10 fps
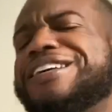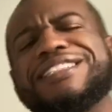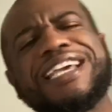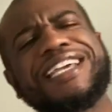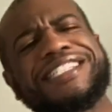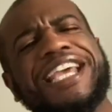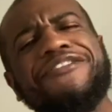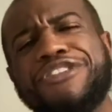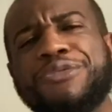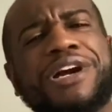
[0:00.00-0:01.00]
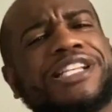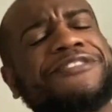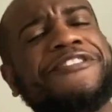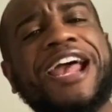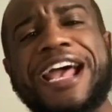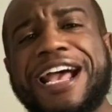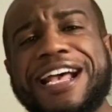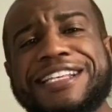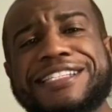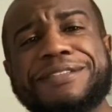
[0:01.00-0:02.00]
Dang, Jeffree works
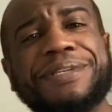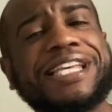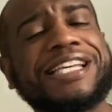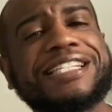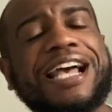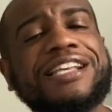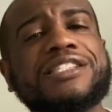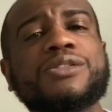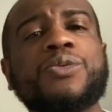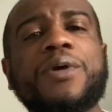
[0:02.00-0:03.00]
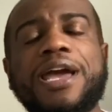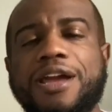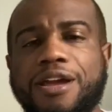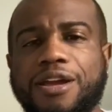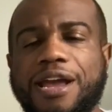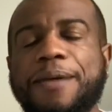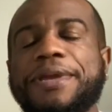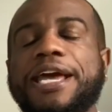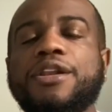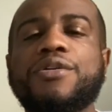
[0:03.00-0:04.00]
fast, because I swear, I mean,
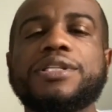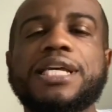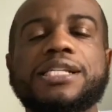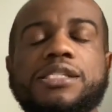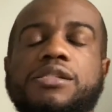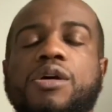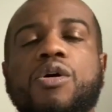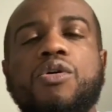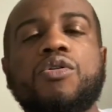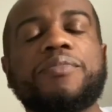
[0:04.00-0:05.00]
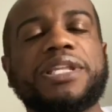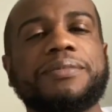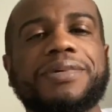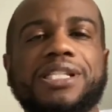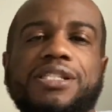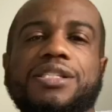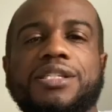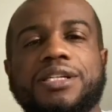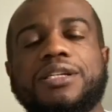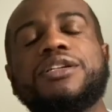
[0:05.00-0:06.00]
I know it takes so many months
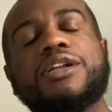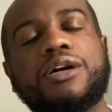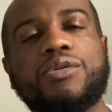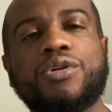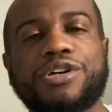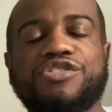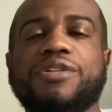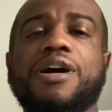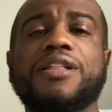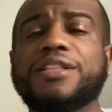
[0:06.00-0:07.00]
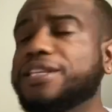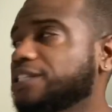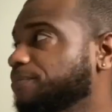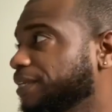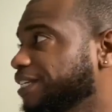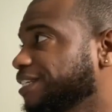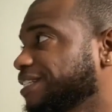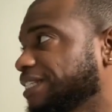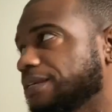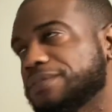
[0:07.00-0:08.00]
to, you know, orchestrate all of this, but it just
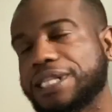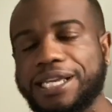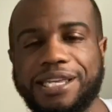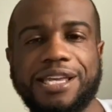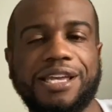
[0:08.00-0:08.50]
seems like